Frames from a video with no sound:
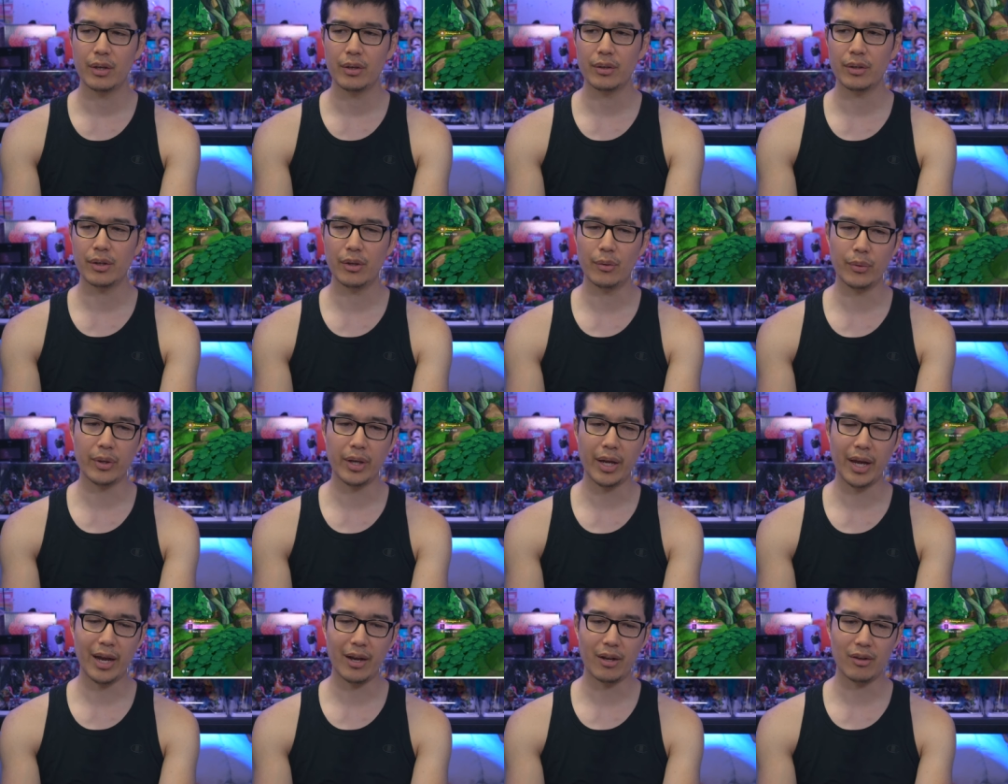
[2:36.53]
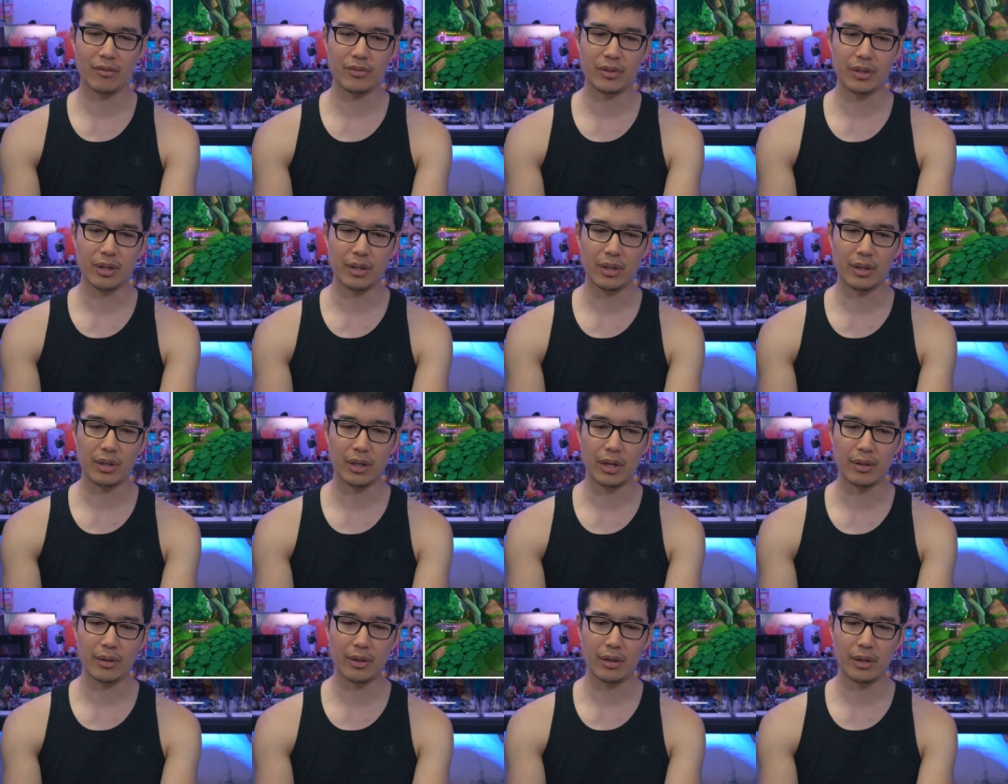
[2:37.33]
you know we have the
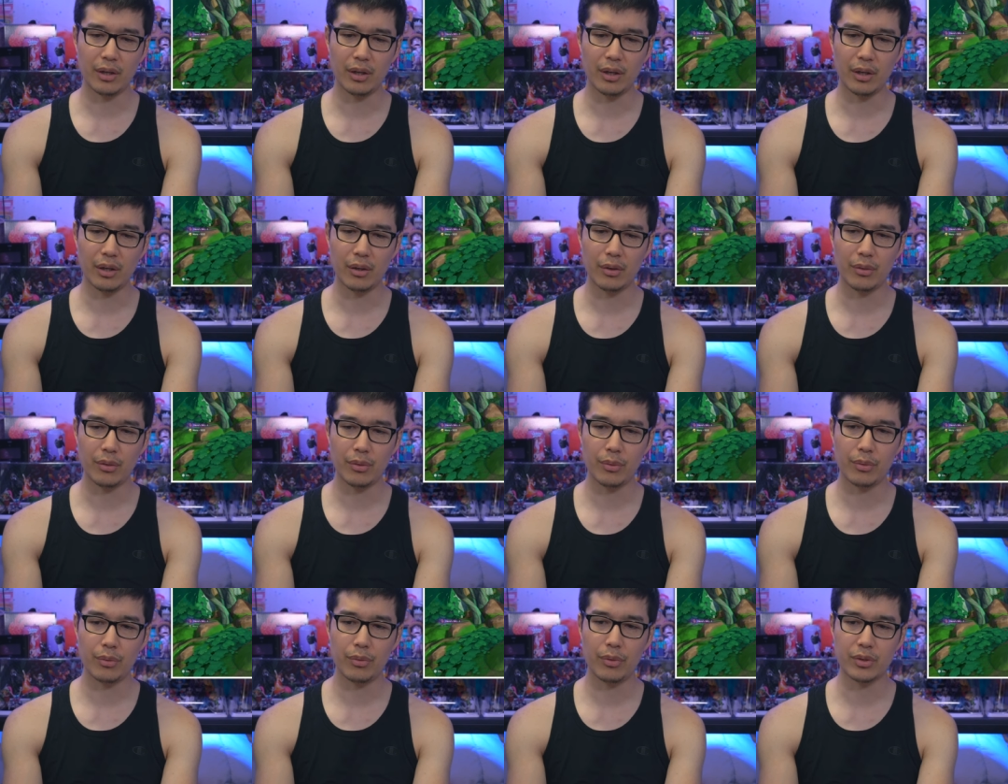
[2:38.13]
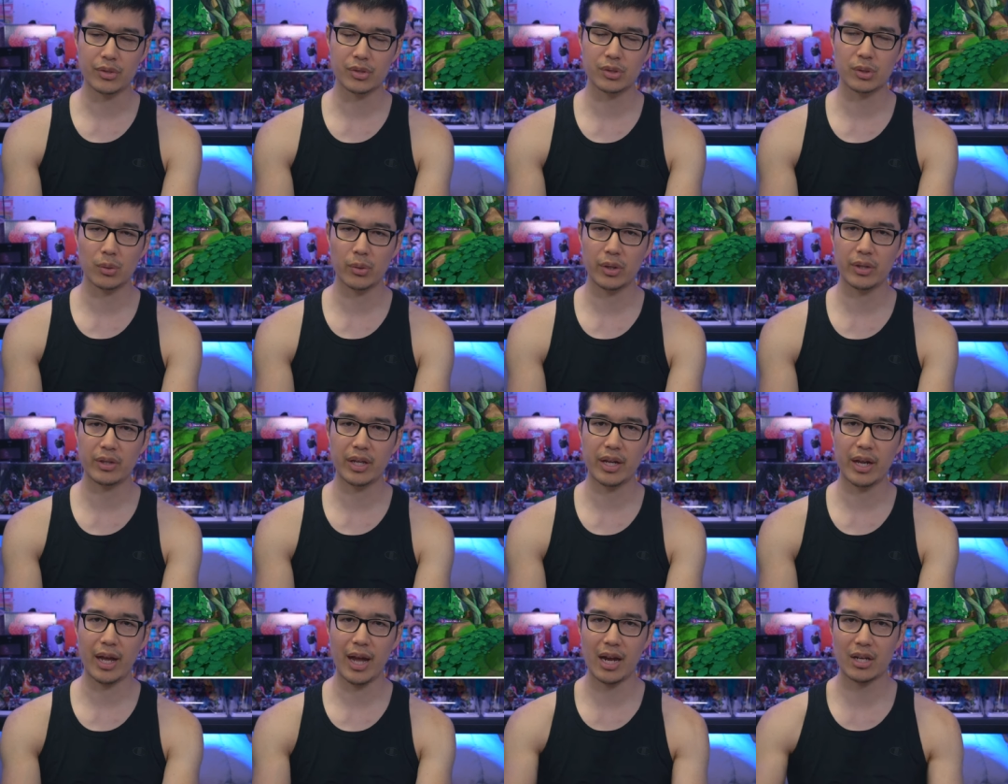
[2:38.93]
uh the saurian
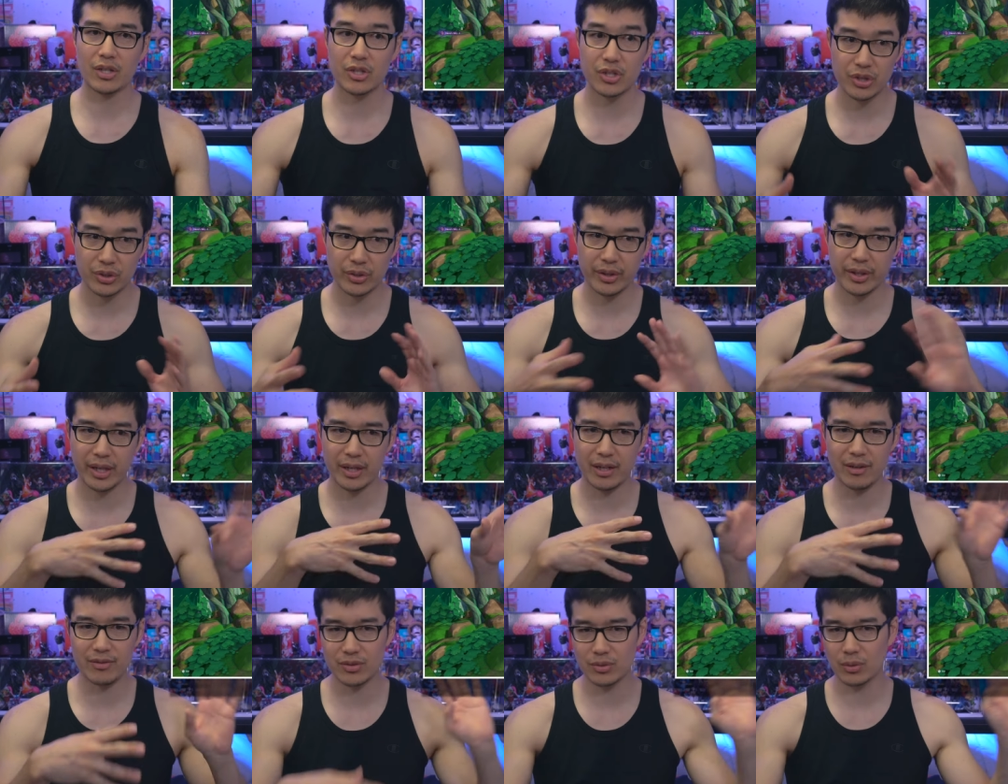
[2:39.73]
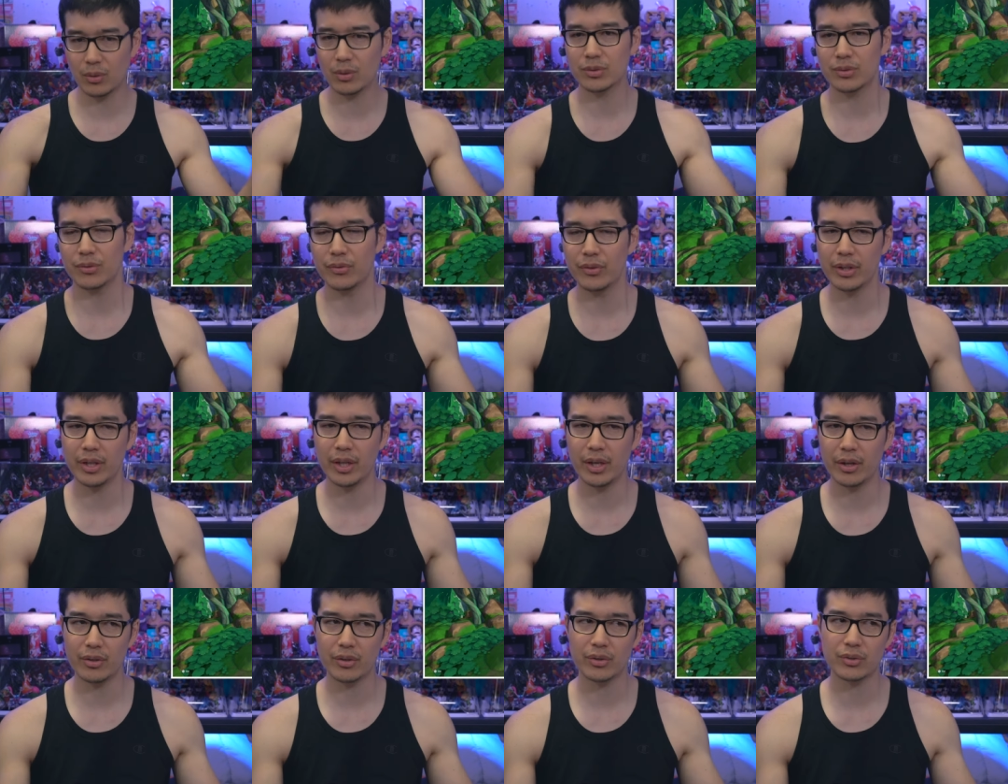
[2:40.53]
that actually kind of soars through the
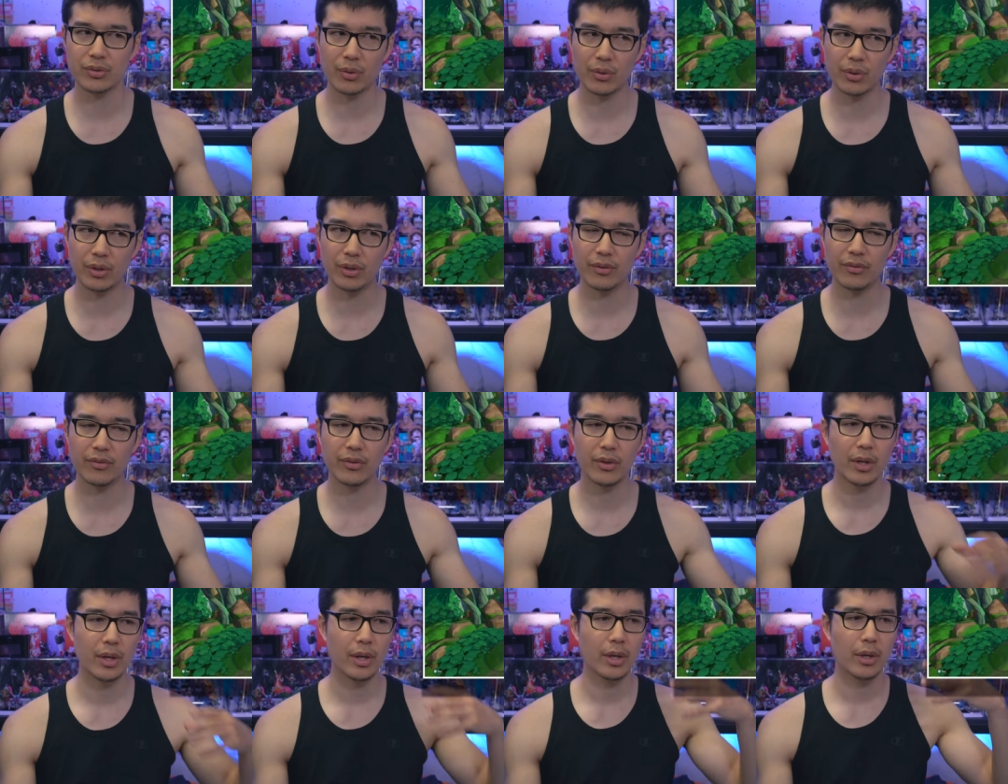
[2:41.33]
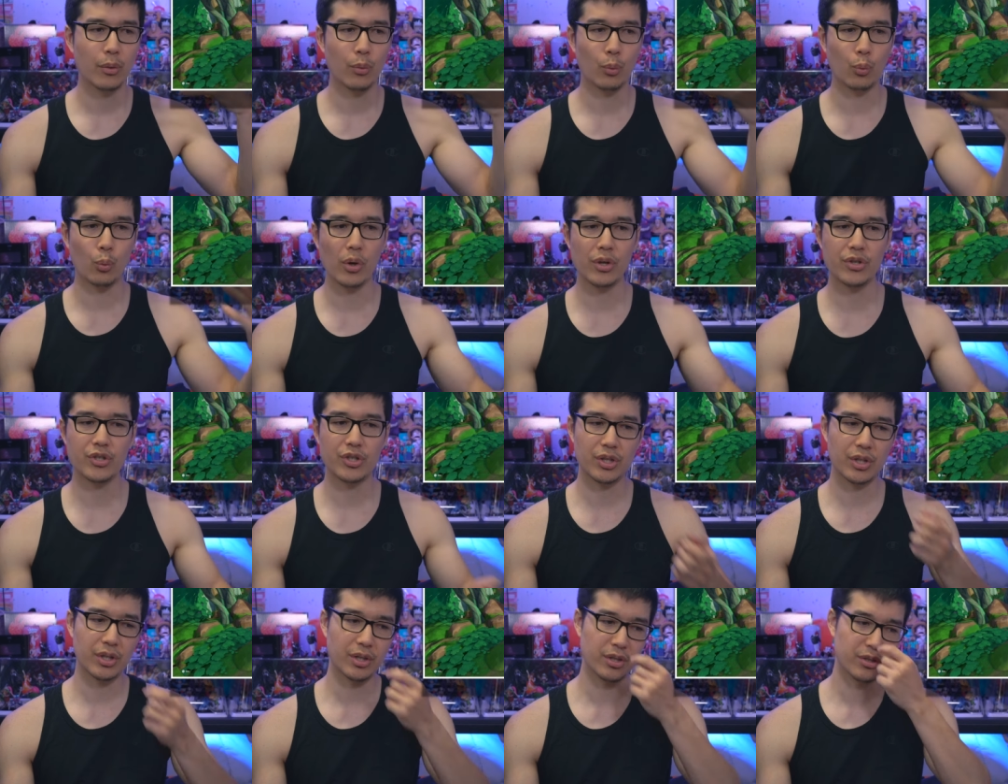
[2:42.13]
air sort of which
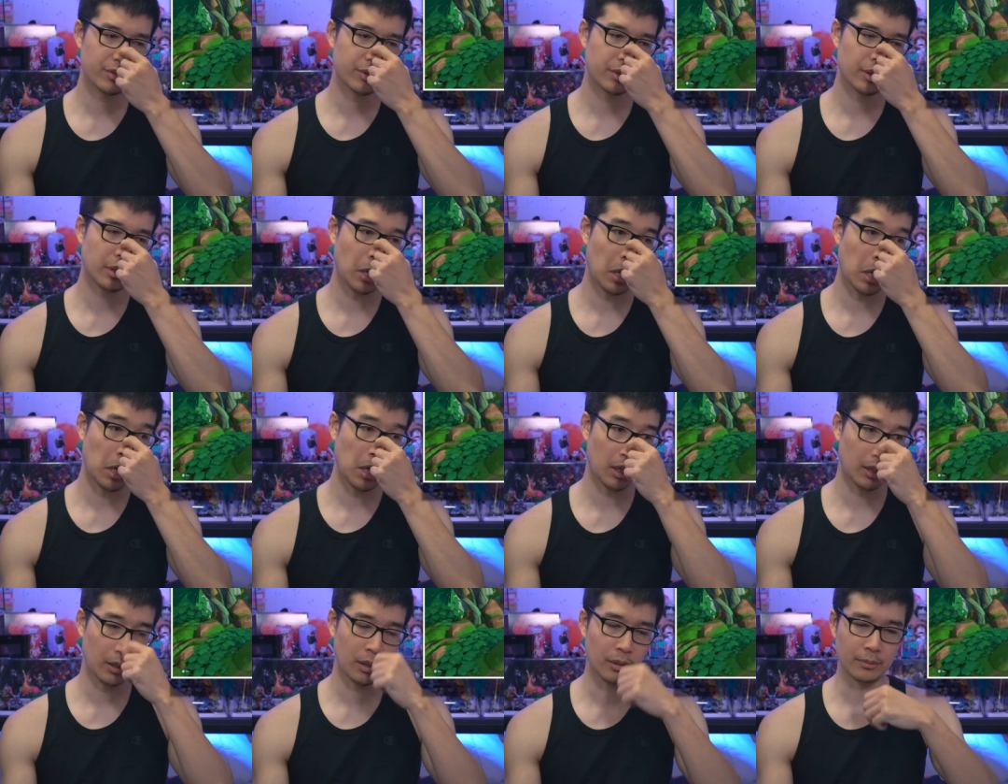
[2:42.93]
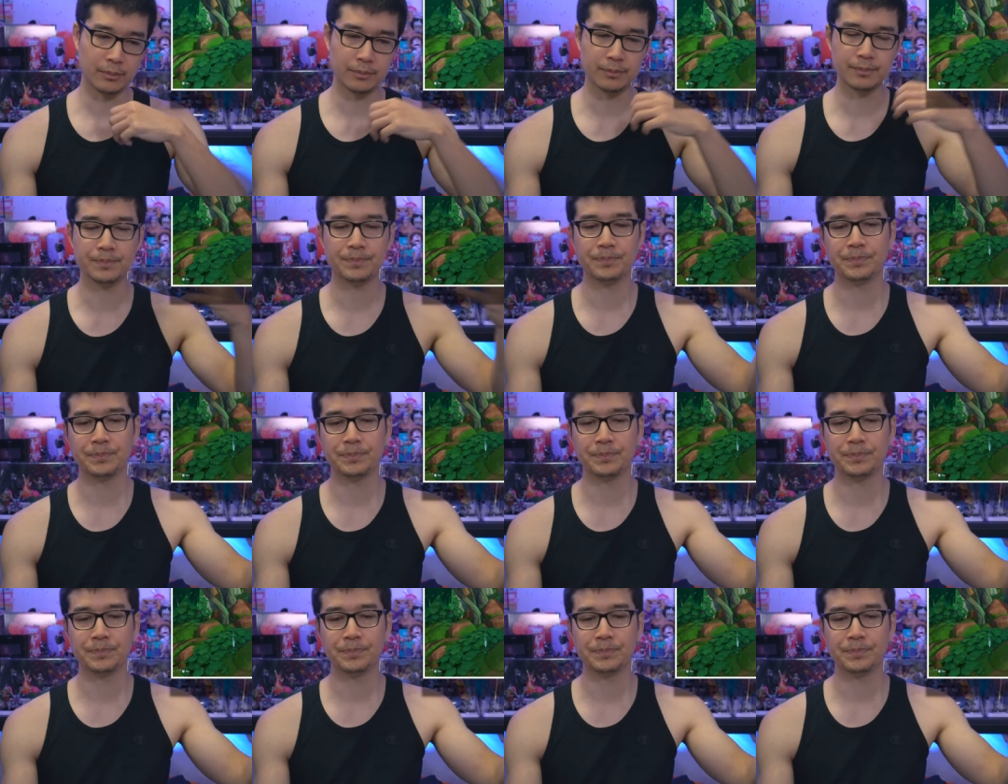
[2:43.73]
is um